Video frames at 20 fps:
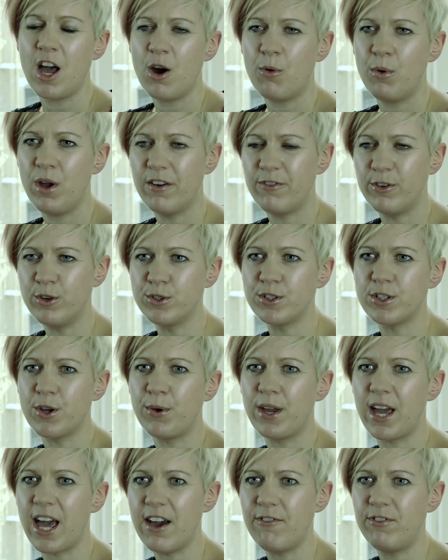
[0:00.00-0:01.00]
We have
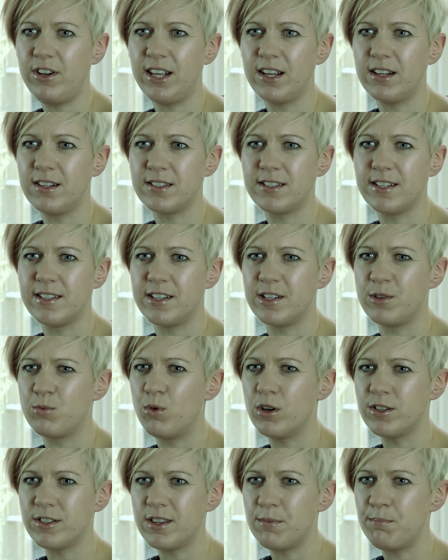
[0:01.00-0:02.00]
also carefully considered
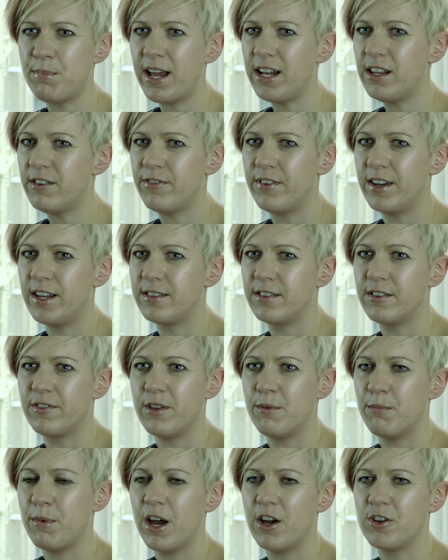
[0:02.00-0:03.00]
what are the benefits of
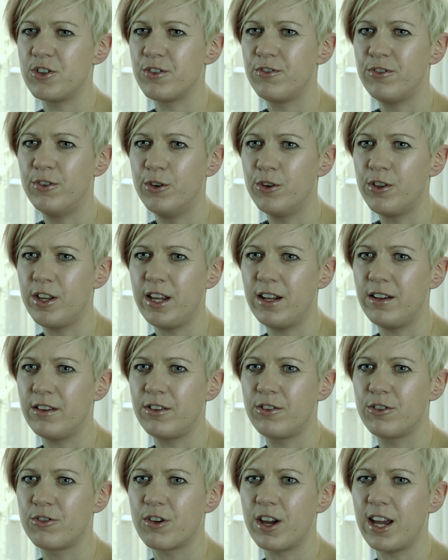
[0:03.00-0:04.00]
the merger for the
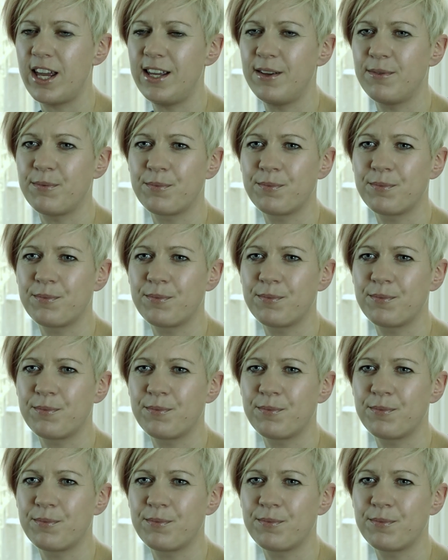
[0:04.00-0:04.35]
industry.